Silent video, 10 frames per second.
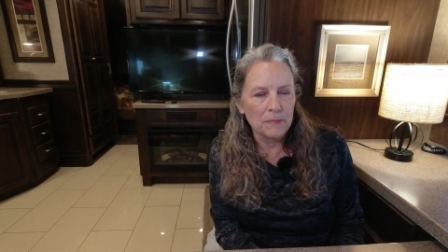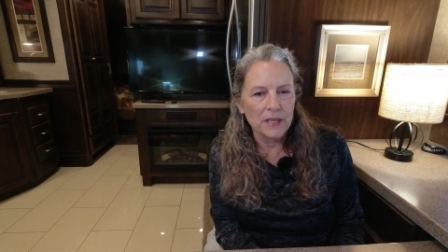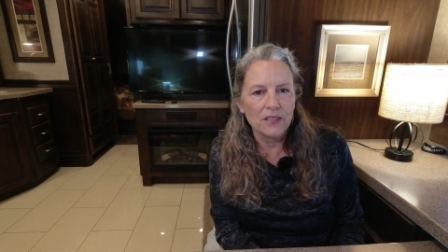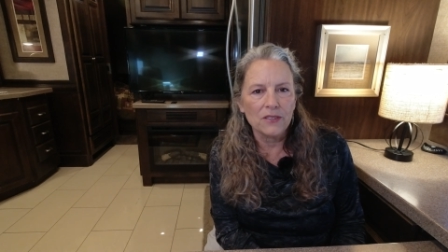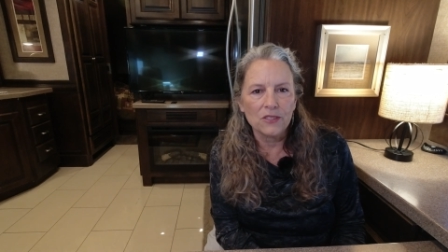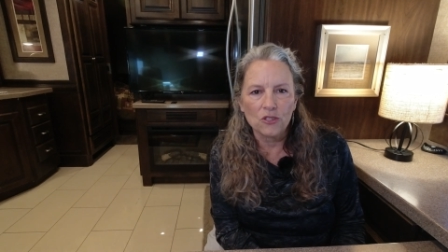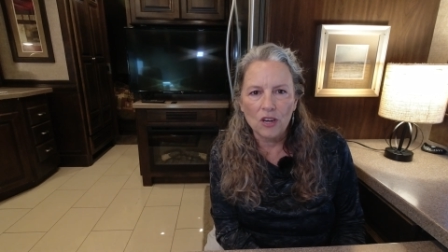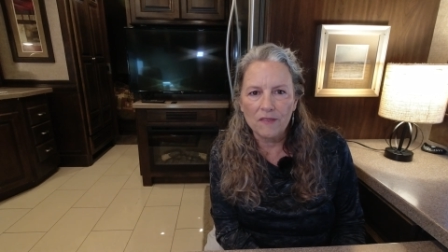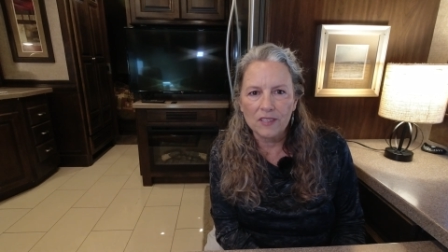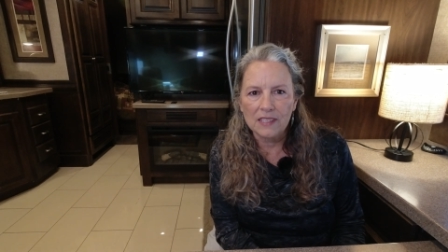bills, a
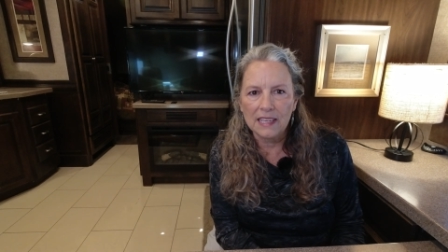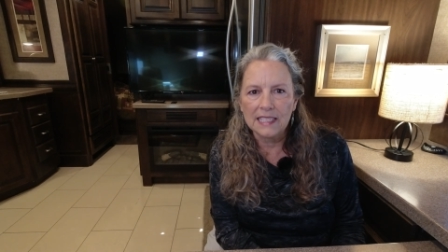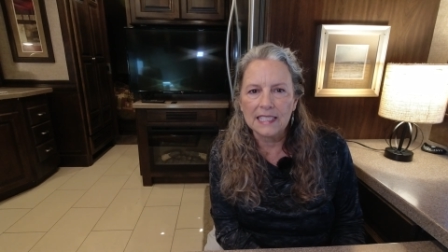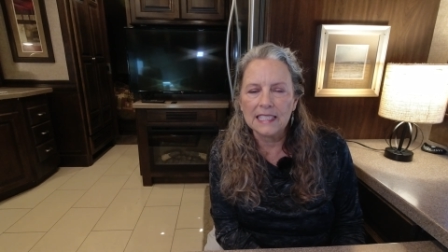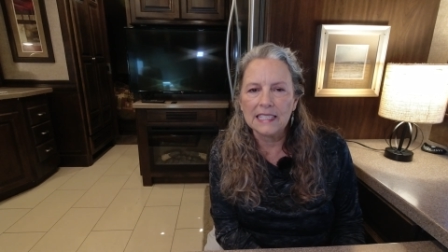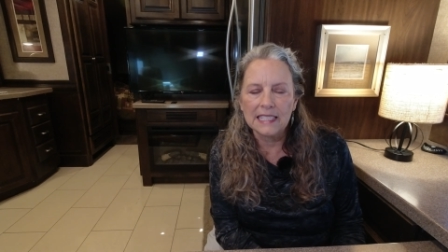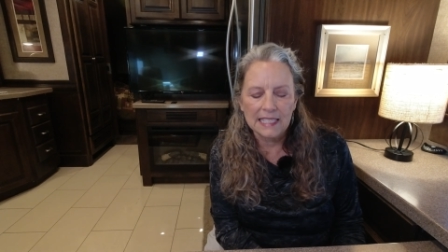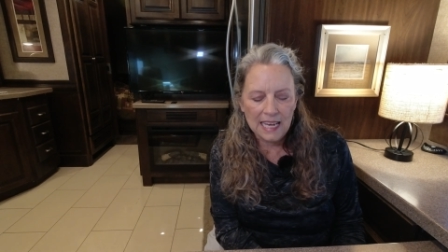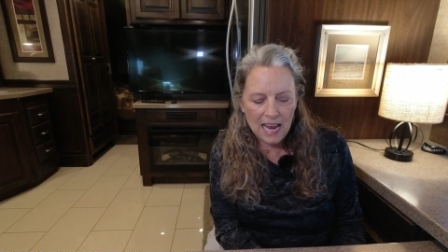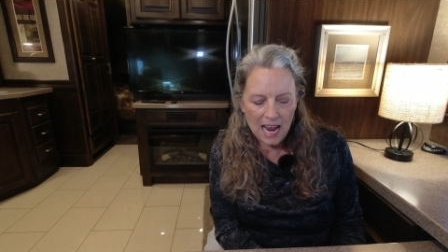driver's license,